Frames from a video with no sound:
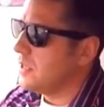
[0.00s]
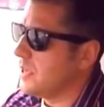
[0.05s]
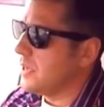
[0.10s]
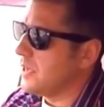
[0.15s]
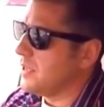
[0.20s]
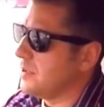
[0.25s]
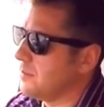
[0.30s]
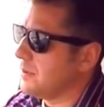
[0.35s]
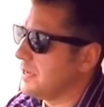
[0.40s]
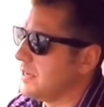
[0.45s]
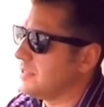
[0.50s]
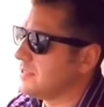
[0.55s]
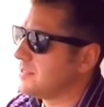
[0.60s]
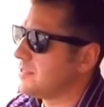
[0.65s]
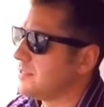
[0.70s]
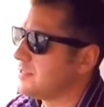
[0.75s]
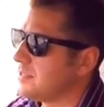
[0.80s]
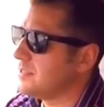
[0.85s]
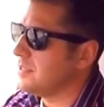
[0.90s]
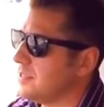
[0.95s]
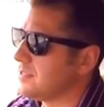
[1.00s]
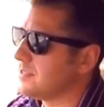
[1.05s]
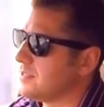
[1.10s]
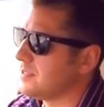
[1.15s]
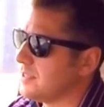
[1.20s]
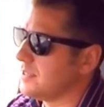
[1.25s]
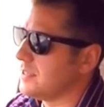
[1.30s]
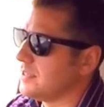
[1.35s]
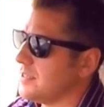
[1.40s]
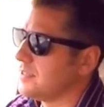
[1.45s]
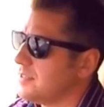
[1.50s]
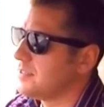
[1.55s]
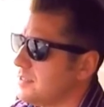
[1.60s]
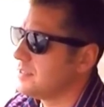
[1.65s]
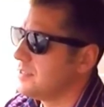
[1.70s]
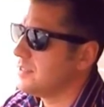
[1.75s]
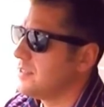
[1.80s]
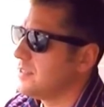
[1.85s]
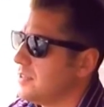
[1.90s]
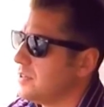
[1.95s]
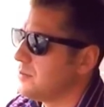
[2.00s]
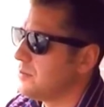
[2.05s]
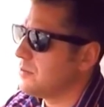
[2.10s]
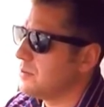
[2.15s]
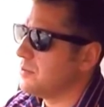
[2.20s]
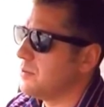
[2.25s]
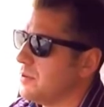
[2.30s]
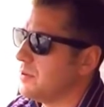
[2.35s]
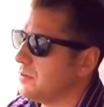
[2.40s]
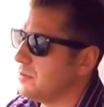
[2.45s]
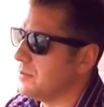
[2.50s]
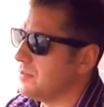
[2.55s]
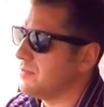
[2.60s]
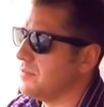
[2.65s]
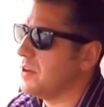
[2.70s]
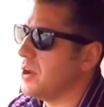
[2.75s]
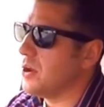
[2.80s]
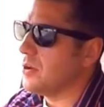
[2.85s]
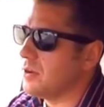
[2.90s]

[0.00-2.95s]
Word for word: Yeah, I mean, it's, it's, uh, we, we've